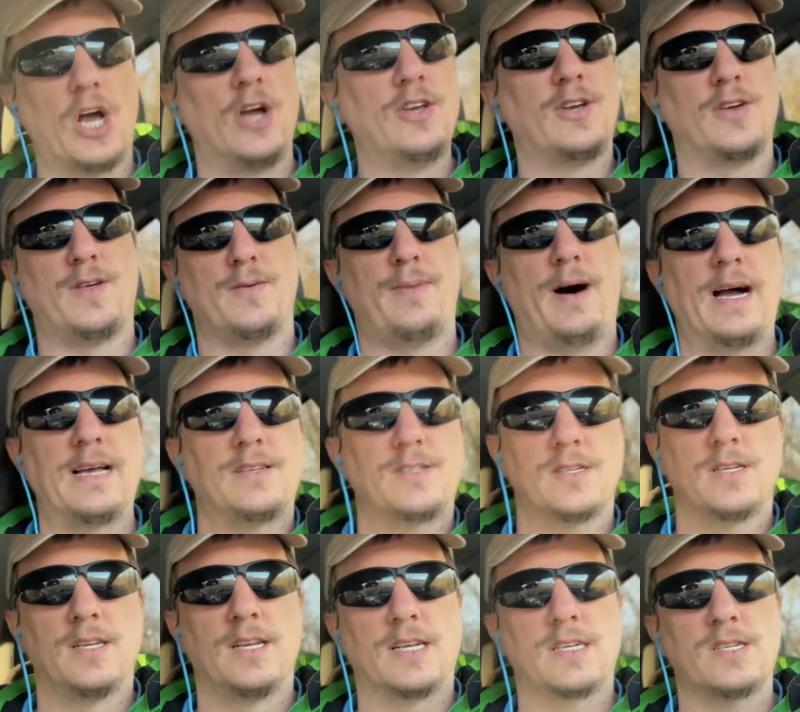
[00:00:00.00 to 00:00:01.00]
you the bites.
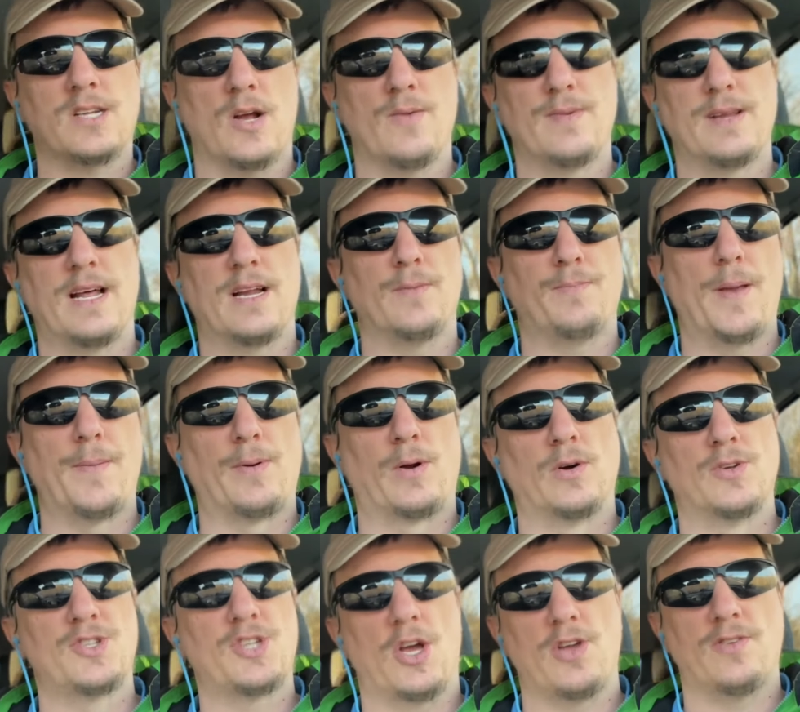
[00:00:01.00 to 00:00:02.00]
She's an exterminator. People
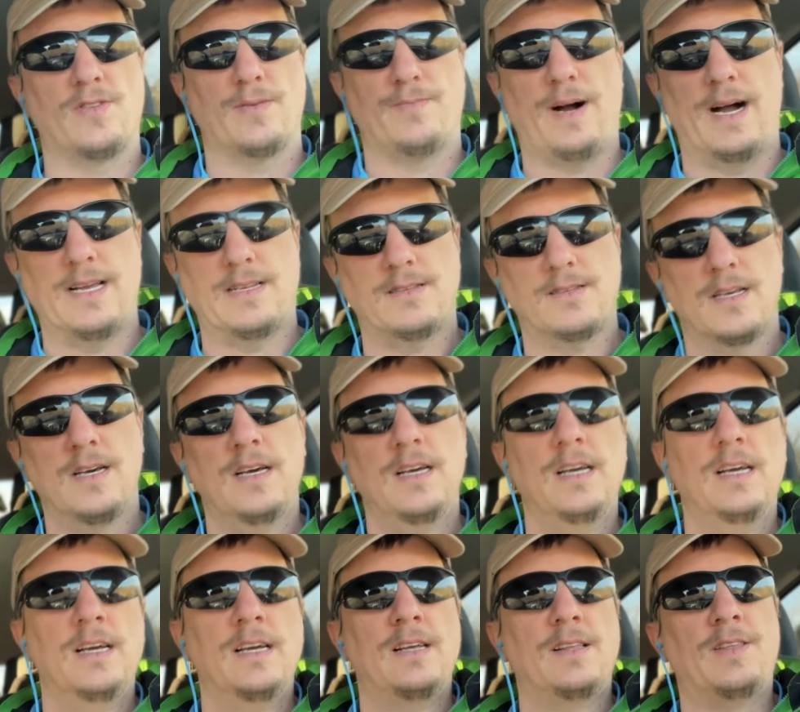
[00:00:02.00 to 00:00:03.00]
go show you their bites.
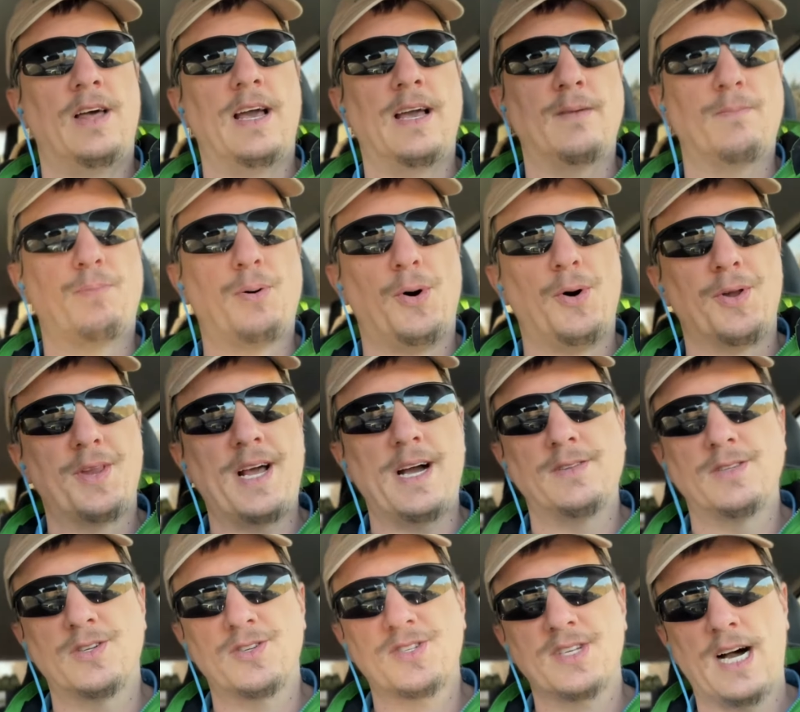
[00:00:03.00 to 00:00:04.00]
They pull
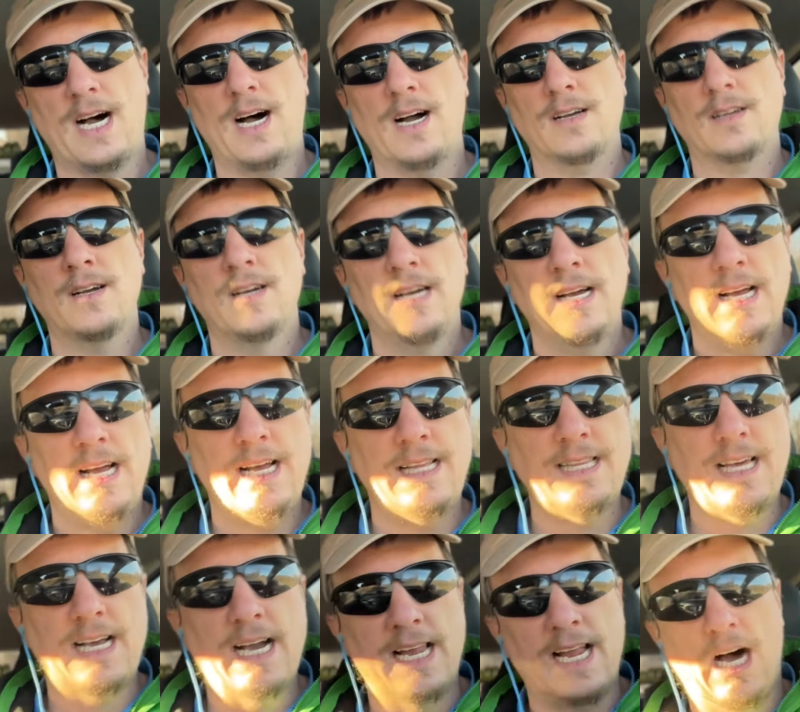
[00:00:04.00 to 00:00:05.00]
down their sock and
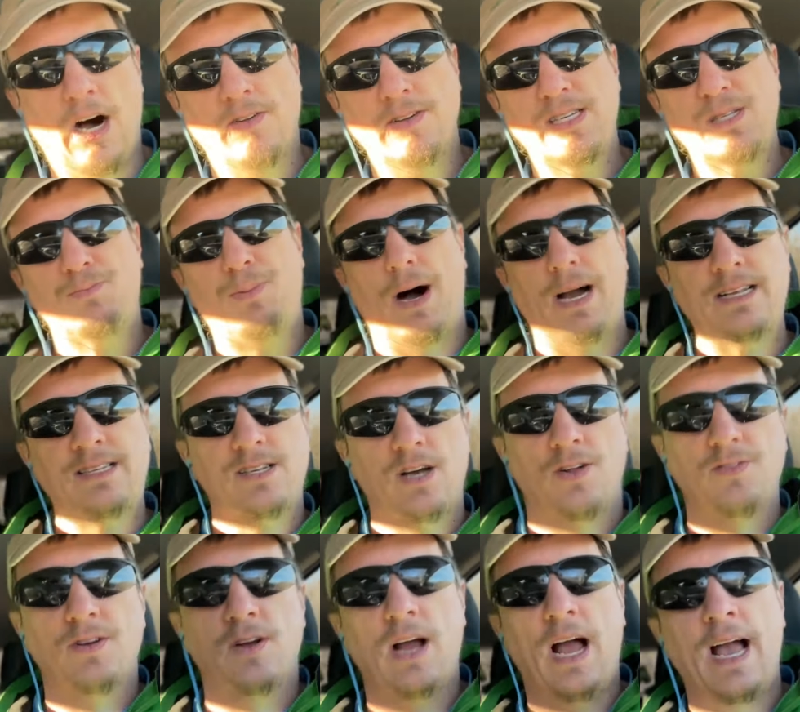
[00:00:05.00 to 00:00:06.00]
they got all these bites
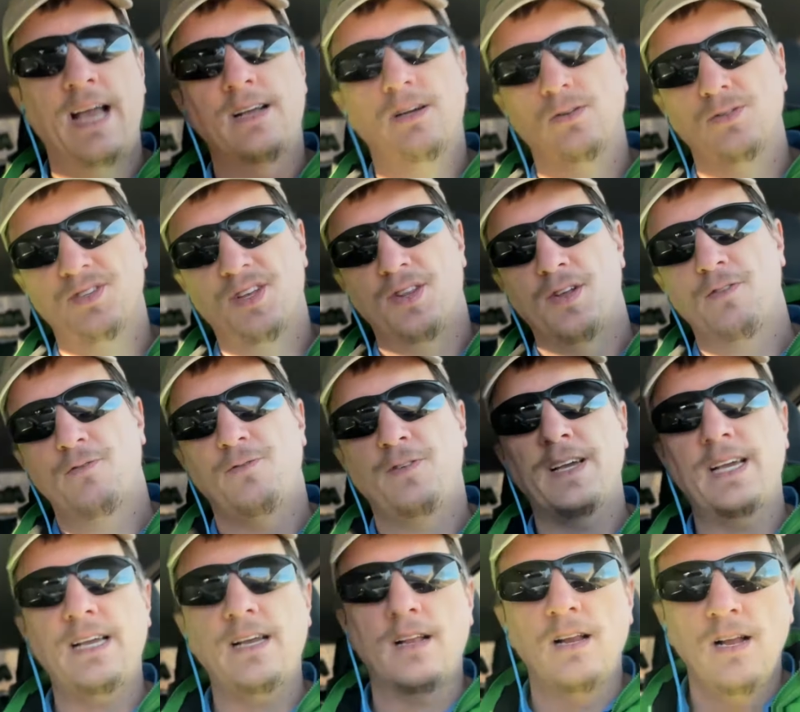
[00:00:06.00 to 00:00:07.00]
on their ankles and their
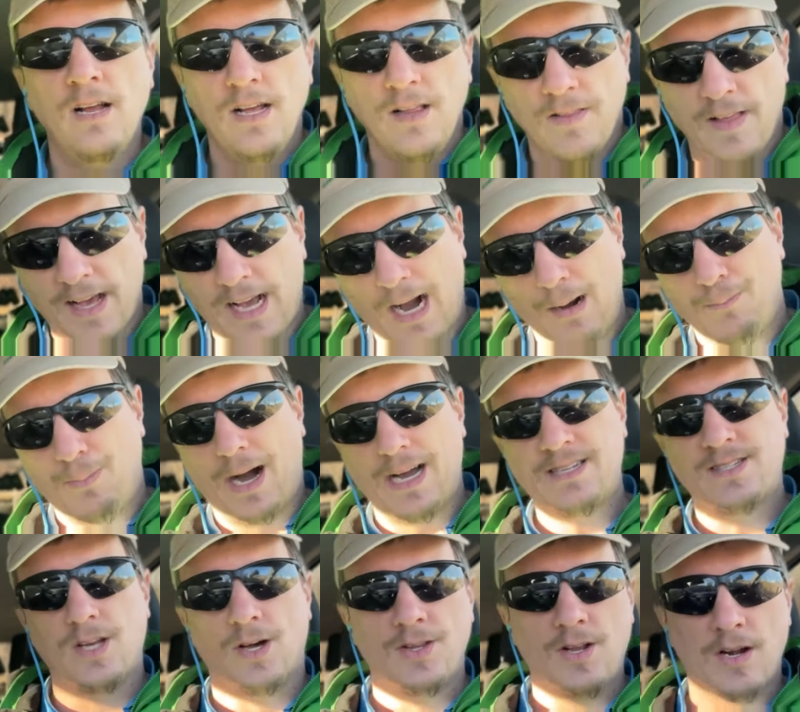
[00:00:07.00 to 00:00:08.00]
feet. They got
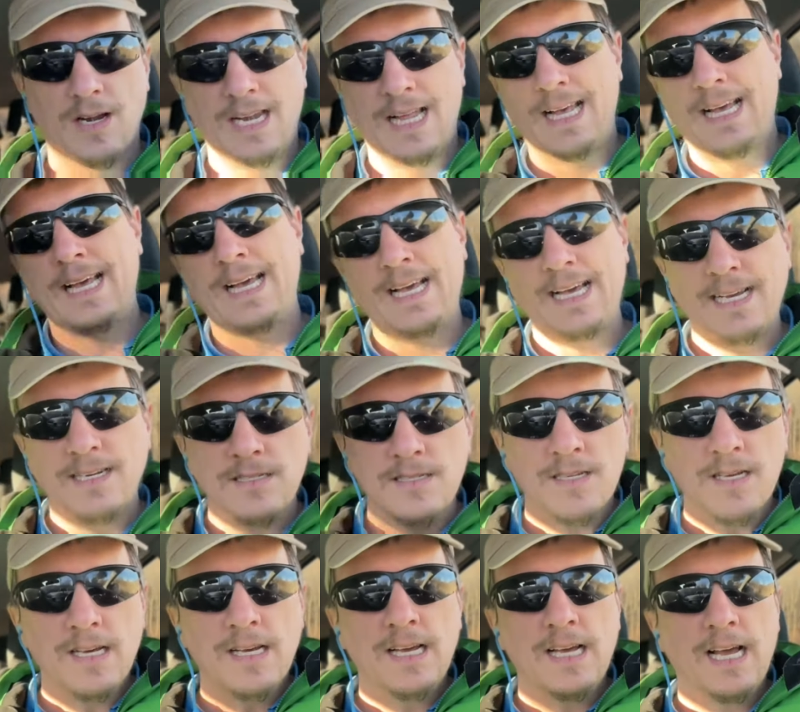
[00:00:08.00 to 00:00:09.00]
bites on their legs.
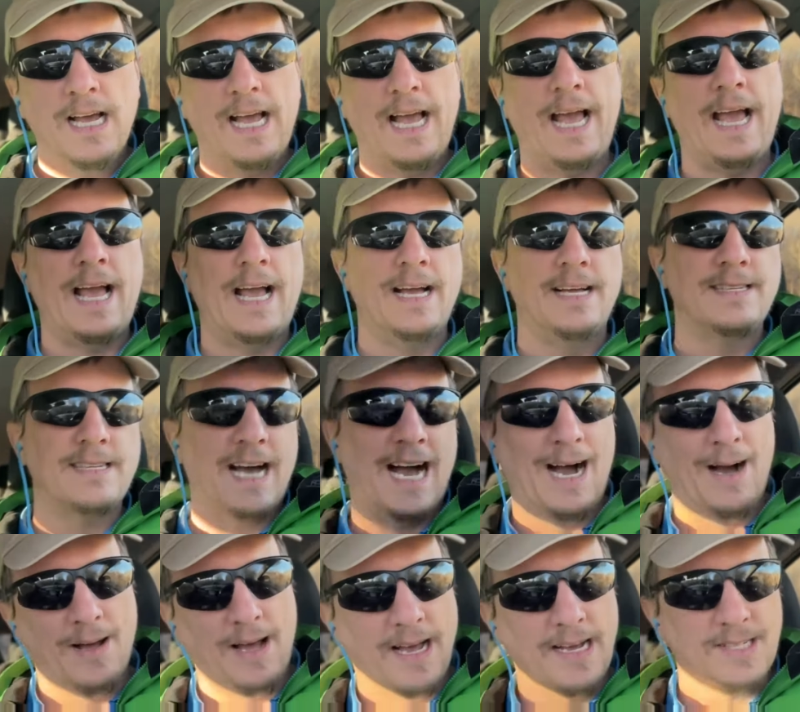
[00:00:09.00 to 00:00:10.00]
And
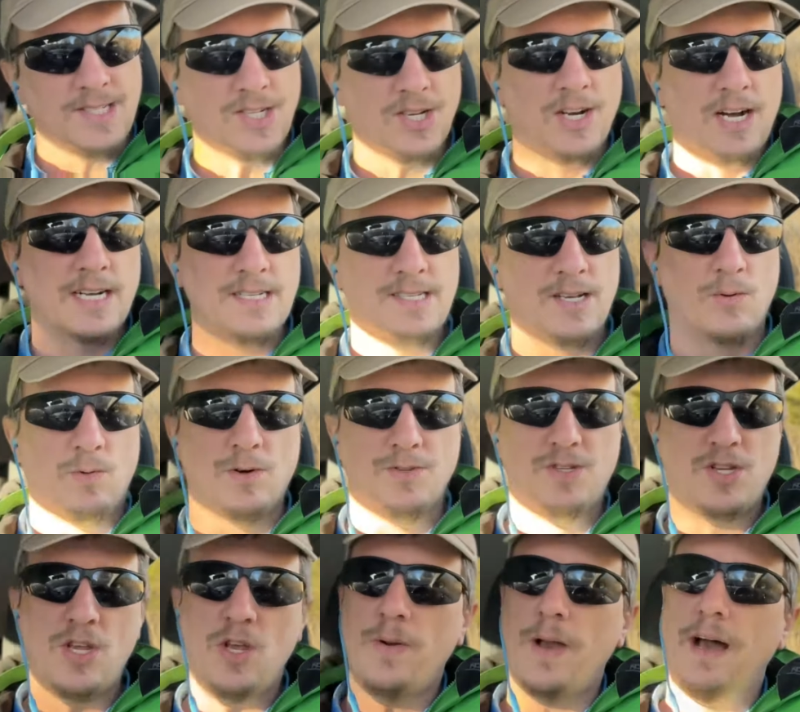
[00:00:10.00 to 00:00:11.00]
I asked her, I said, Well,
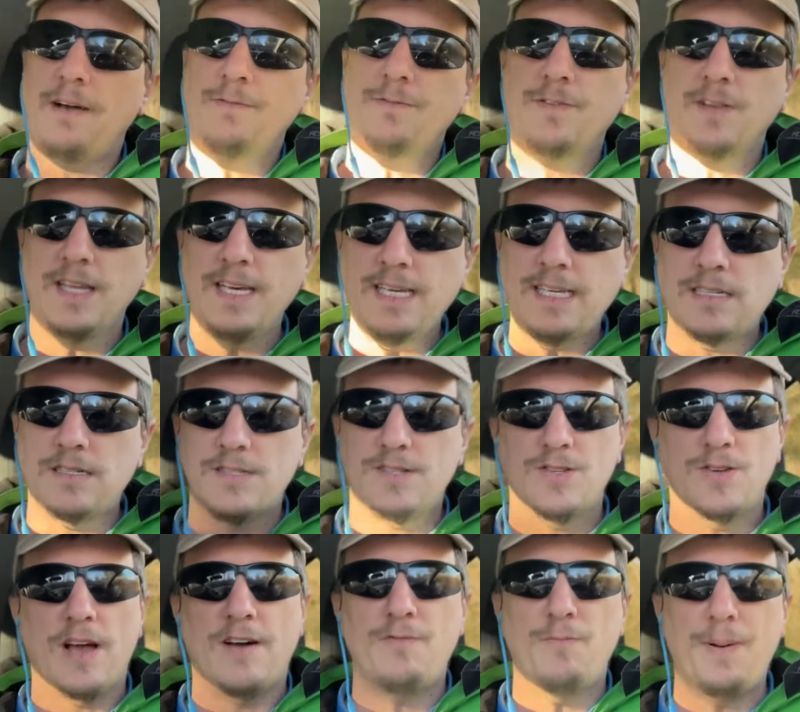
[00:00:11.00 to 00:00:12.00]
do you have fleas? Do
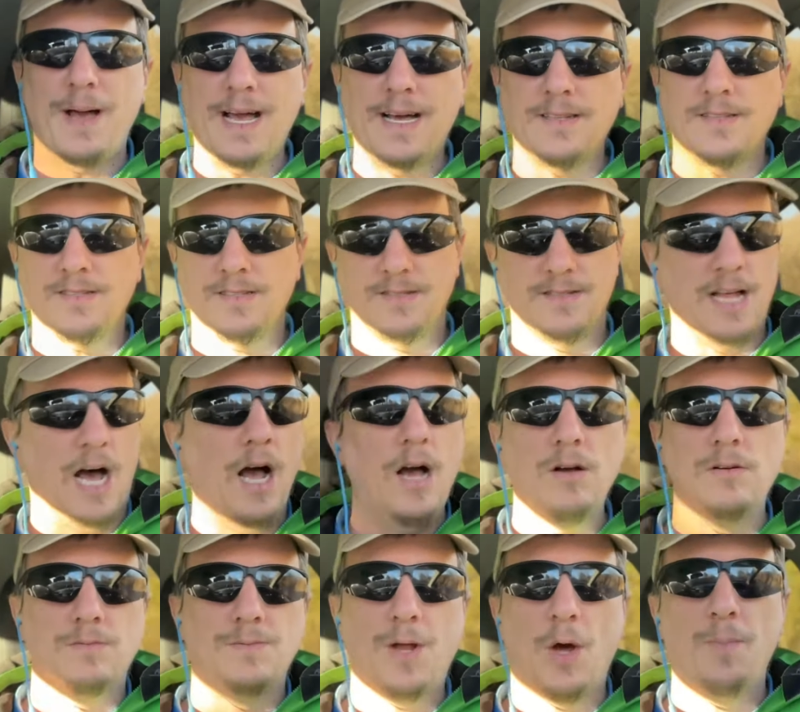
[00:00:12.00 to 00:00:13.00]
you have pets?
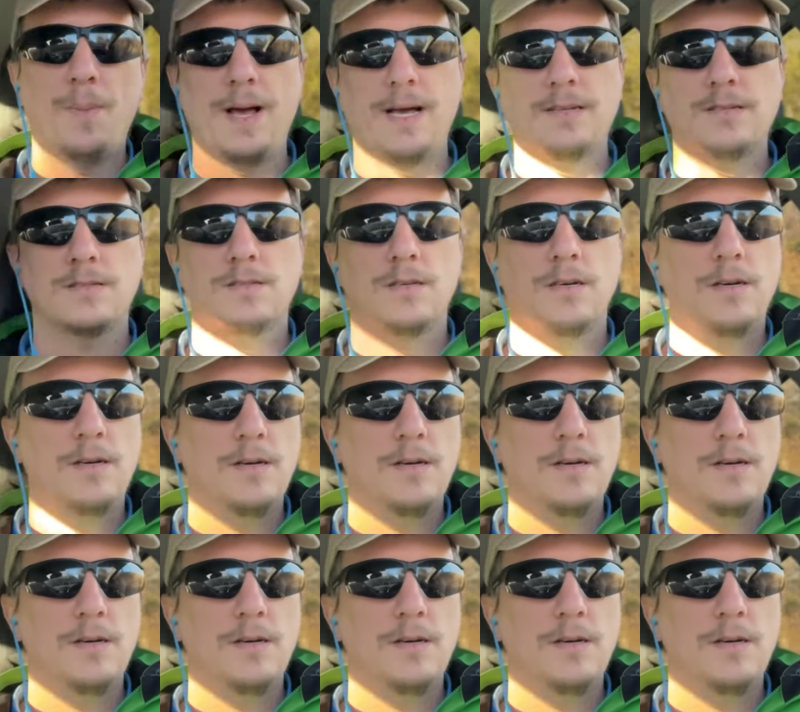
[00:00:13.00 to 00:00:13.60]
No, no pets.